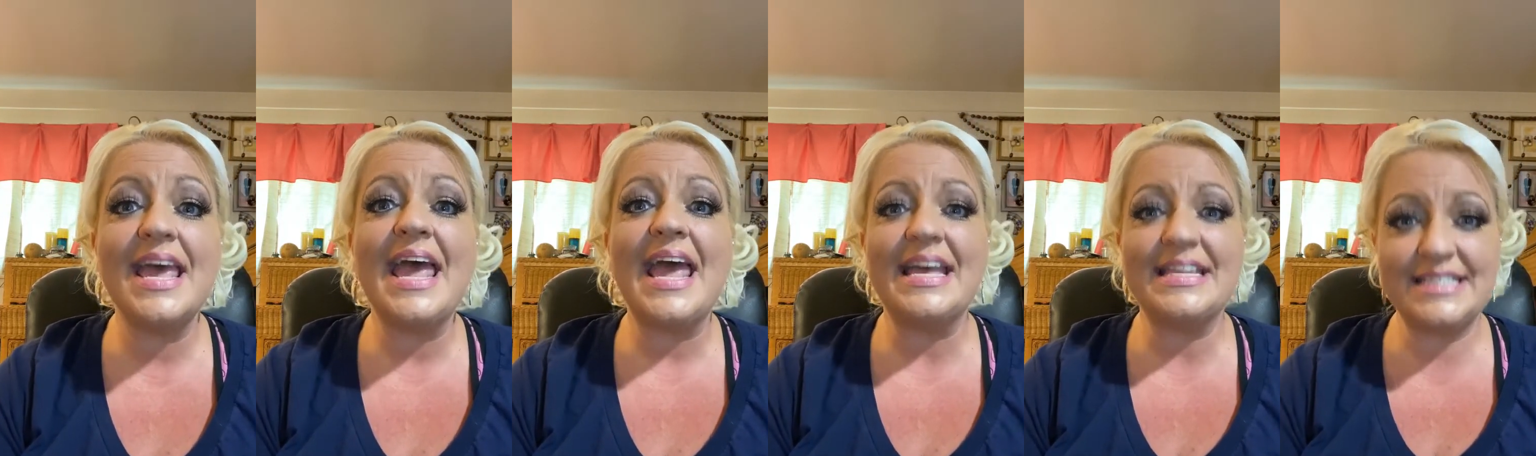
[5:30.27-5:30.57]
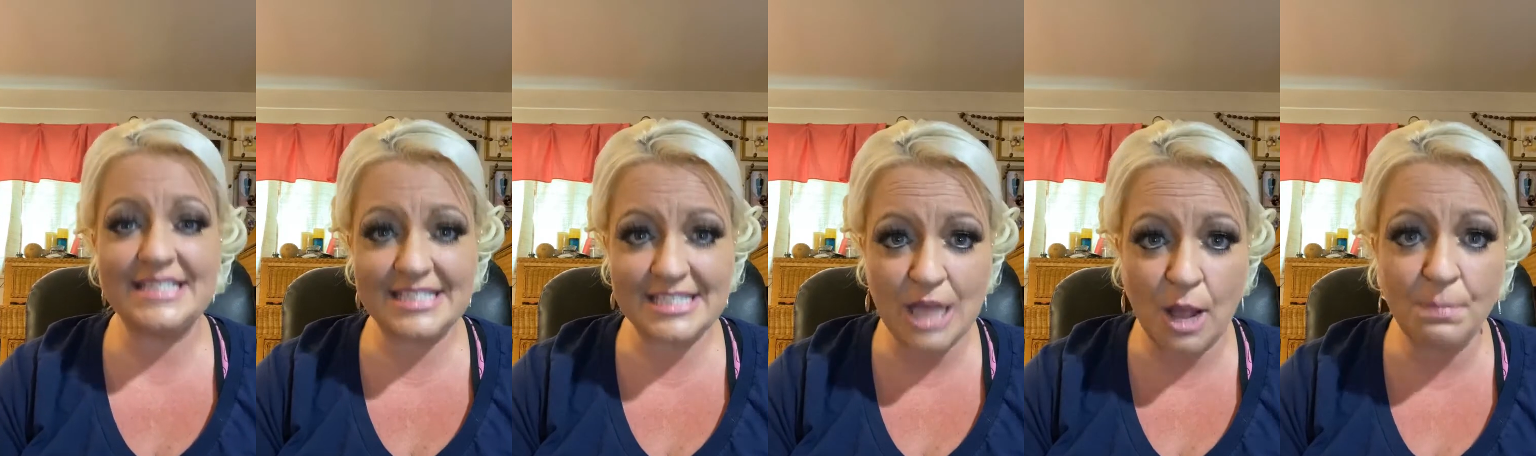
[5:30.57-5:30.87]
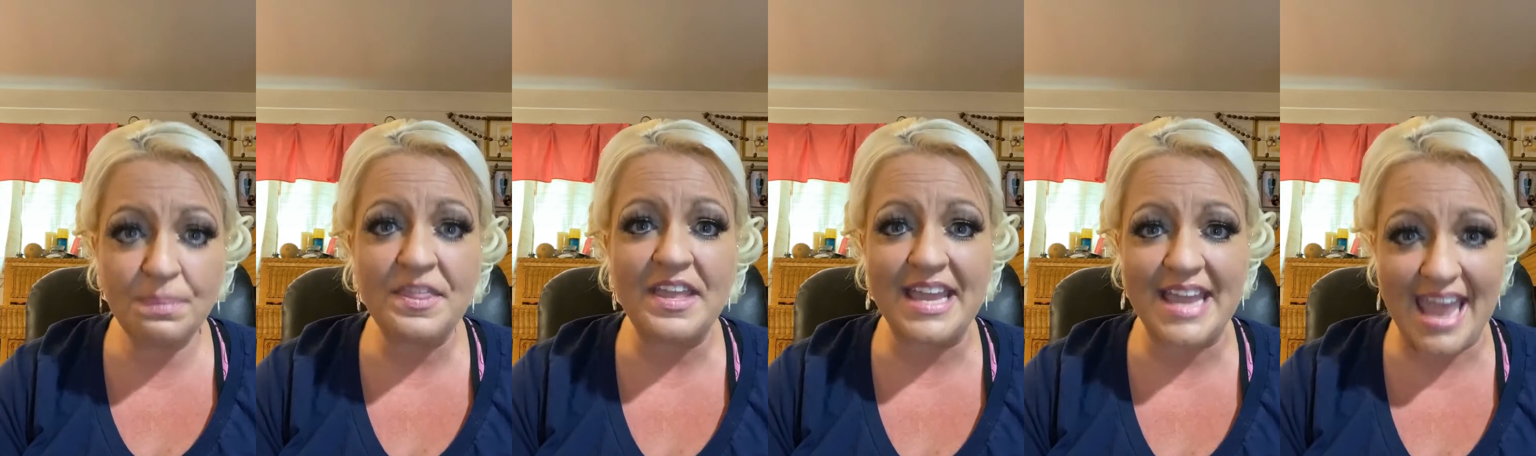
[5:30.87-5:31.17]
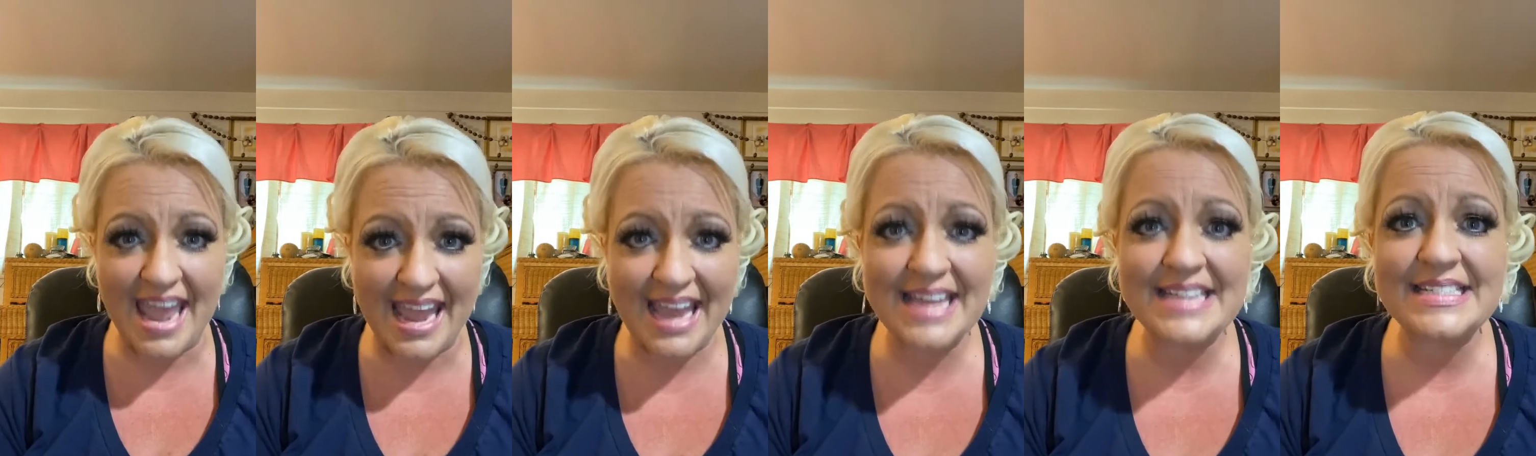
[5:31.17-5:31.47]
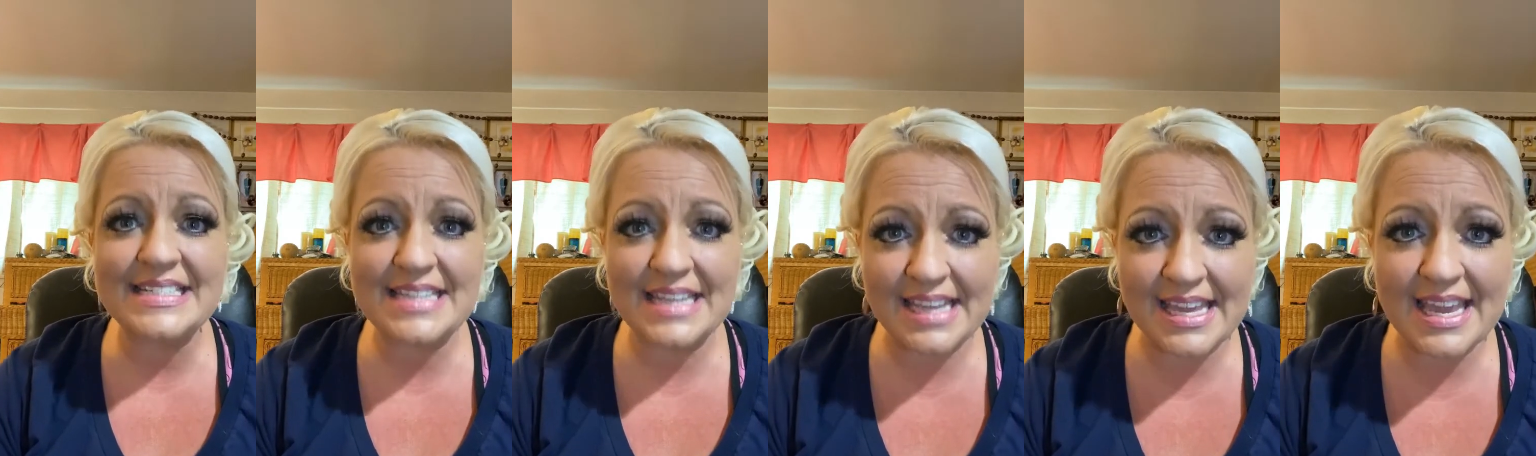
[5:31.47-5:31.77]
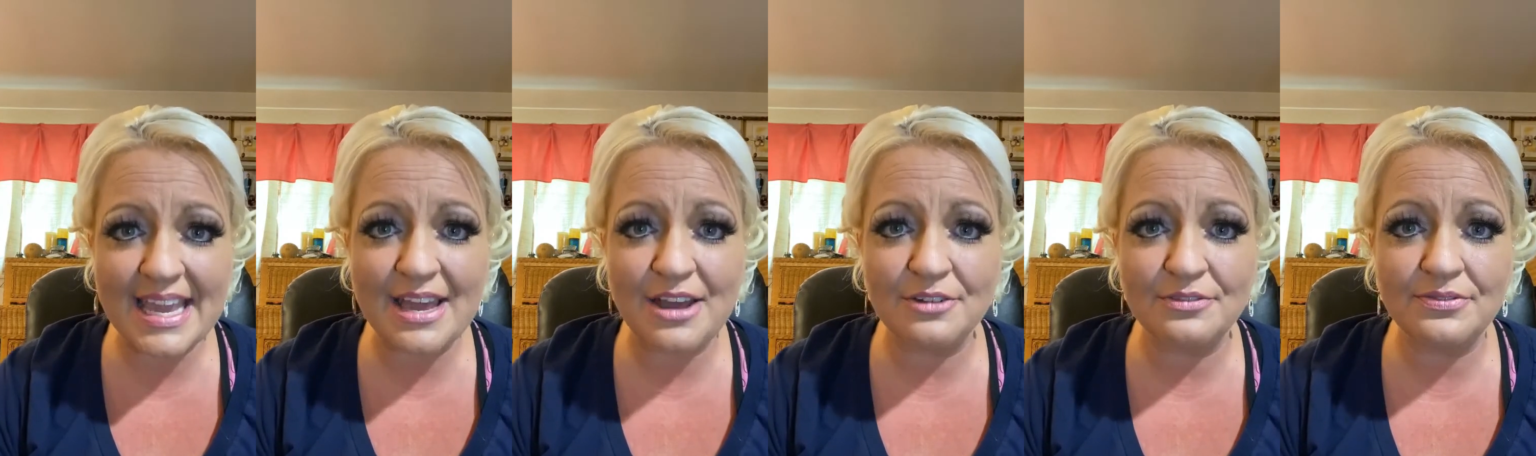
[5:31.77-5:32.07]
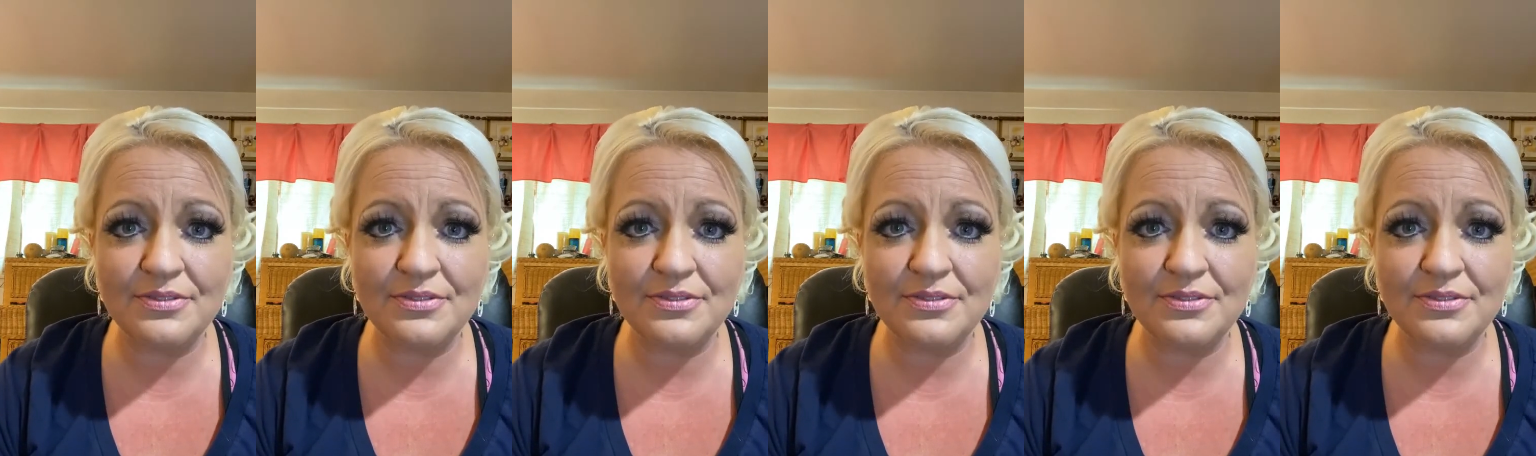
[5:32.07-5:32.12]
and something had to give